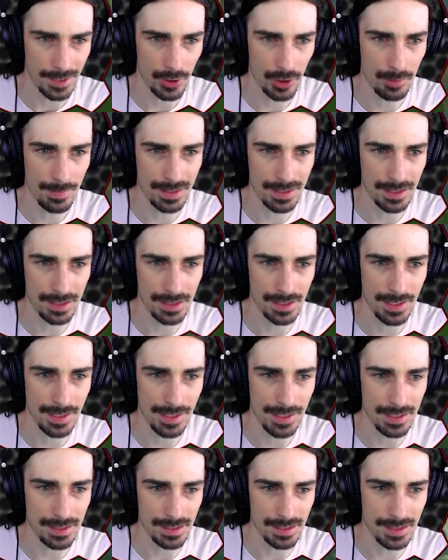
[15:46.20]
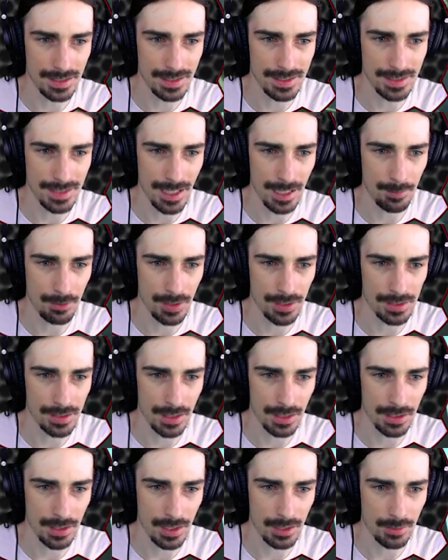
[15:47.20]
I gotta admit, this thing isn't as stable as
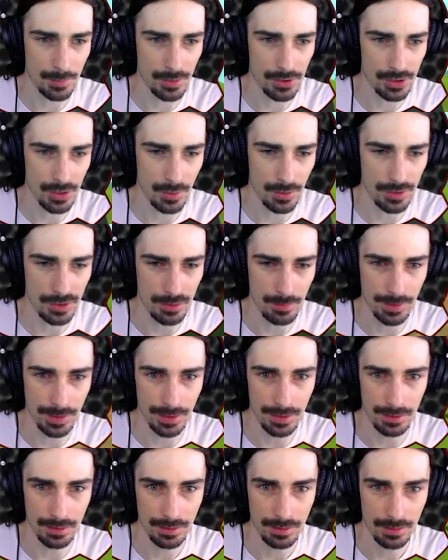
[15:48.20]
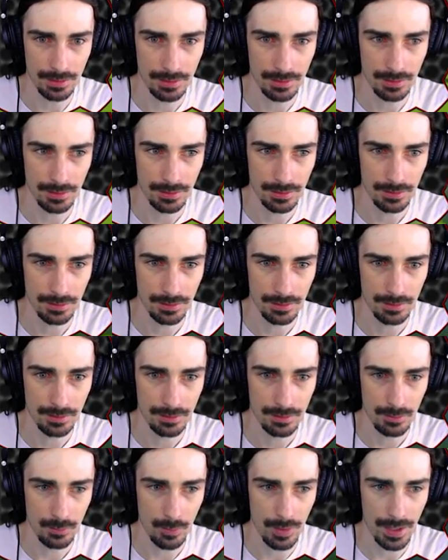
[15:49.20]
I thought it was going to be.
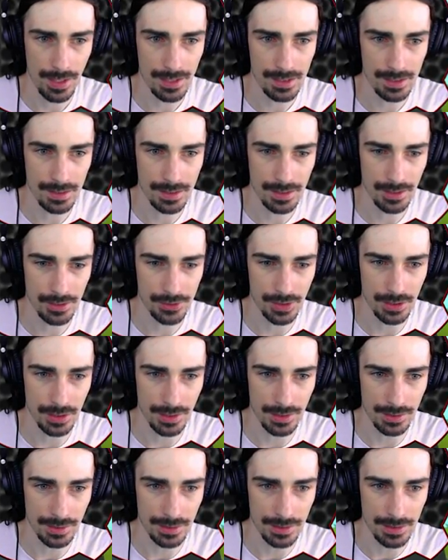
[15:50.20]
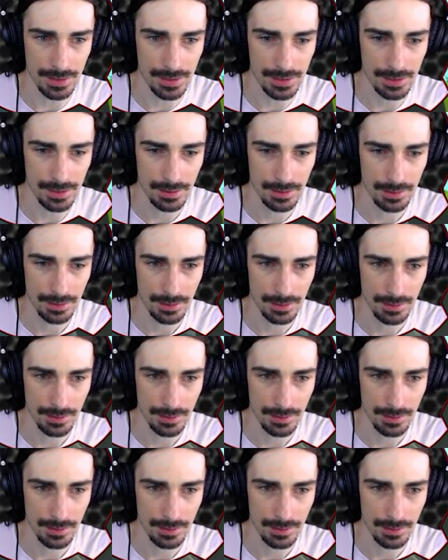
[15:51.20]
Why is it tilted like this?